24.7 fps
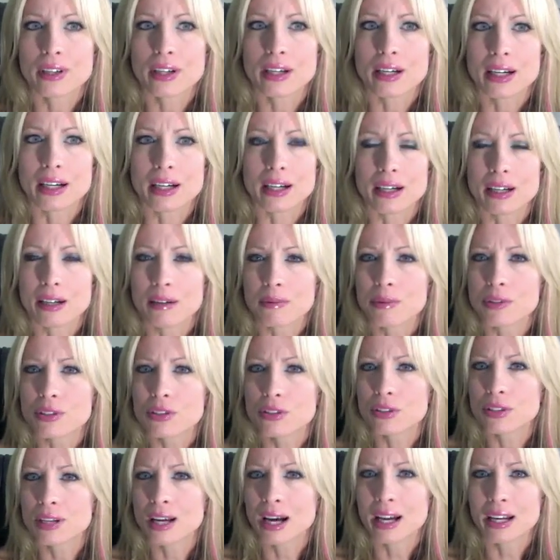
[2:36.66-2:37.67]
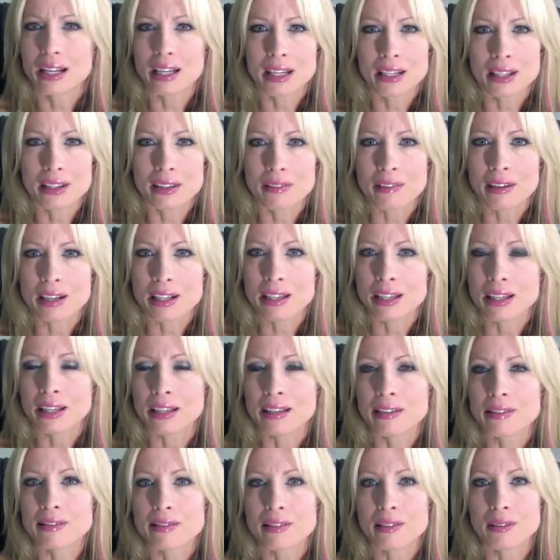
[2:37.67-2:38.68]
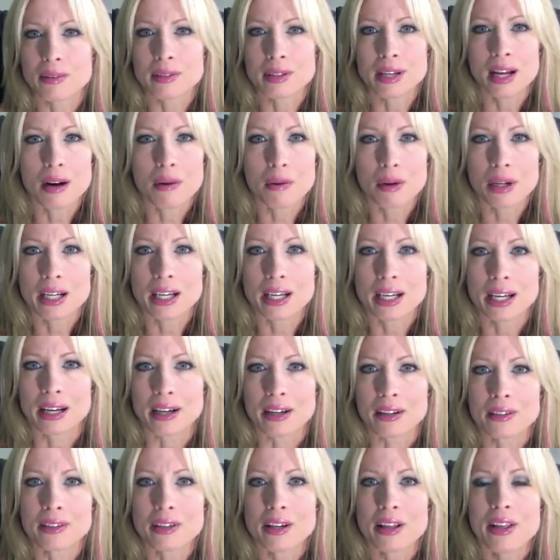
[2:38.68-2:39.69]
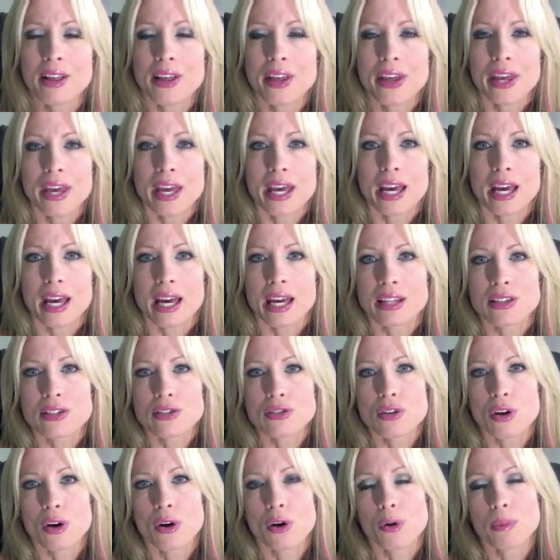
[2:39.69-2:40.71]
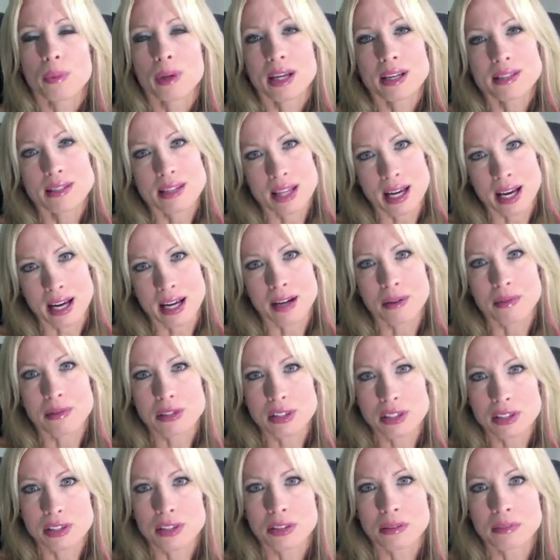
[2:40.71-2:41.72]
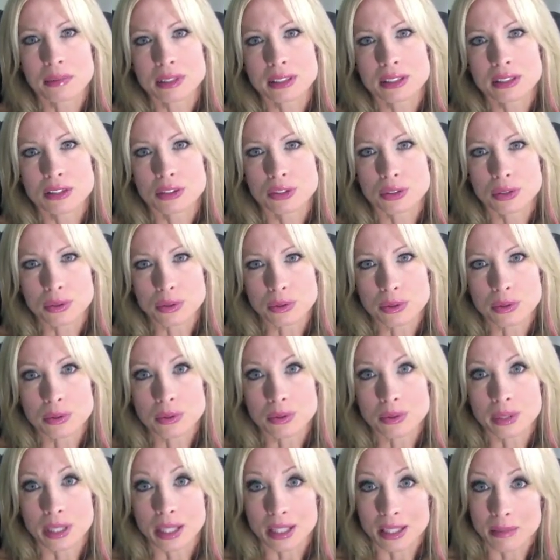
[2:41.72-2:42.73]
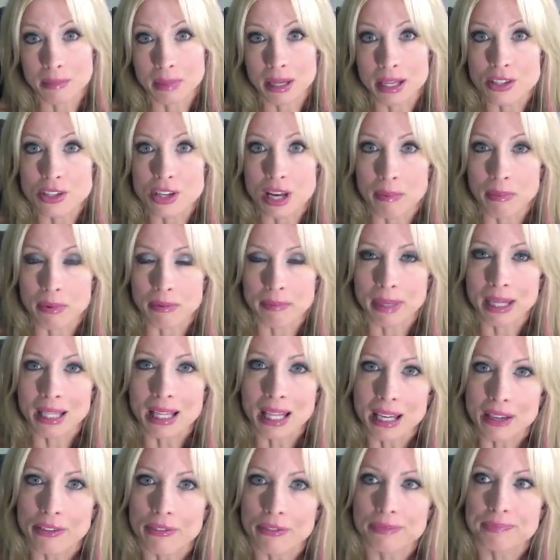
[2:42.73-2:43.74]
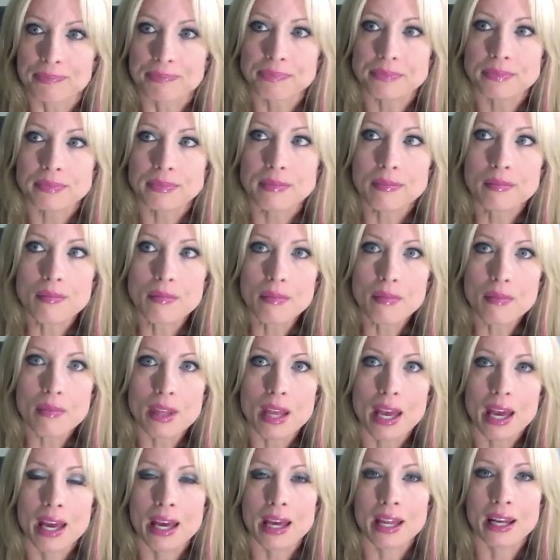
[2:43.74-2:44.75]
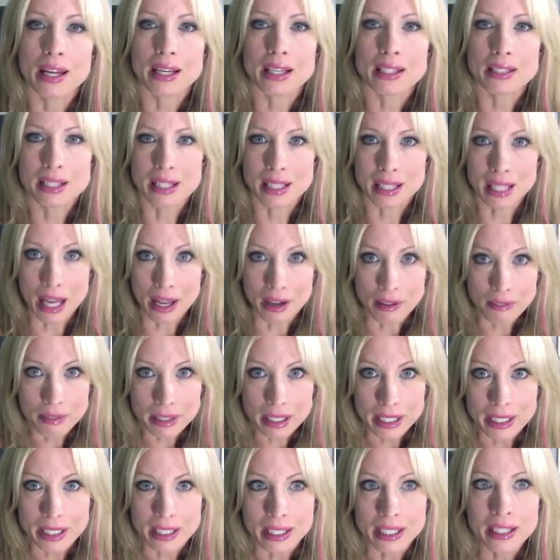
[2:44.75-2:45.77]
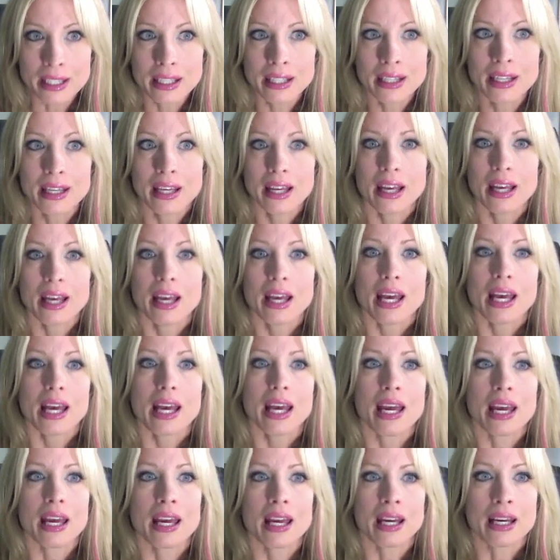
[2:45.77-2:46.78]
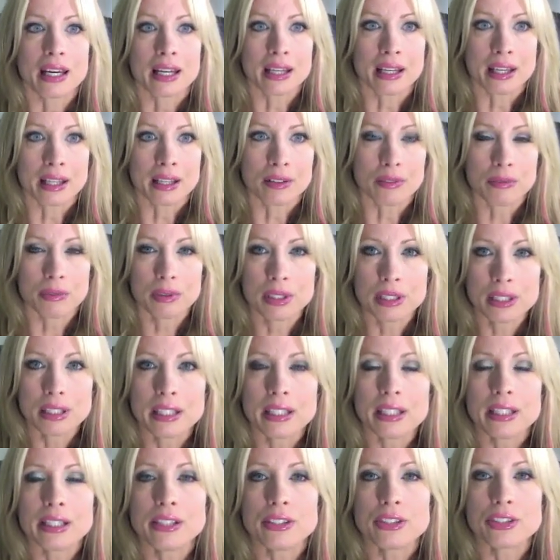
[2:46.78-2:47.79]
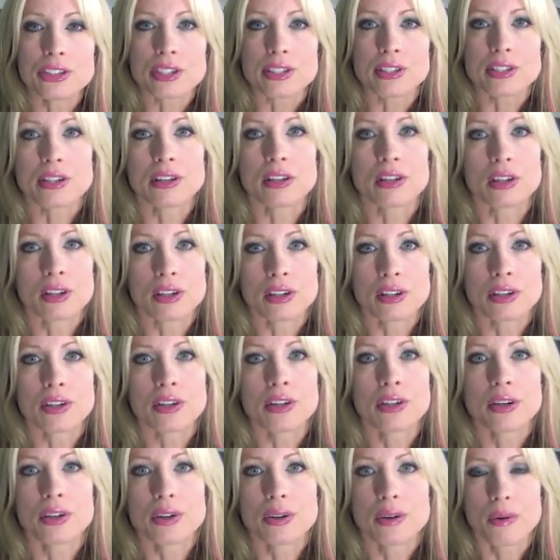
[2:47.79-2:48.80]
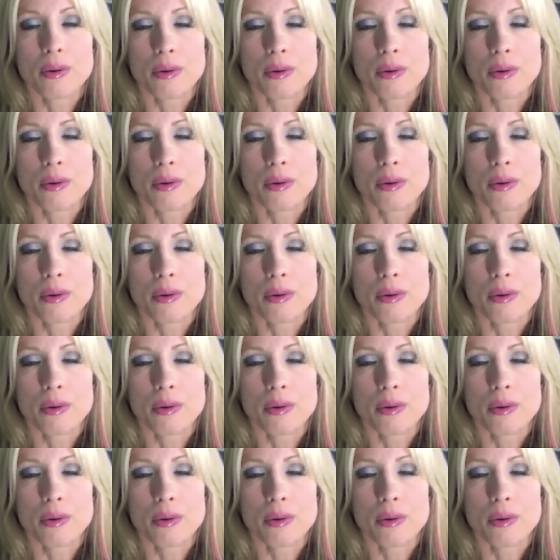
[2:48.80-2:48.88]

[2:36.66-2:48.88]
I was not eating the right things. I was not working out. And so because of that, I was determined to get in the best shape of my life. And I did a lot of reading, and really just learned,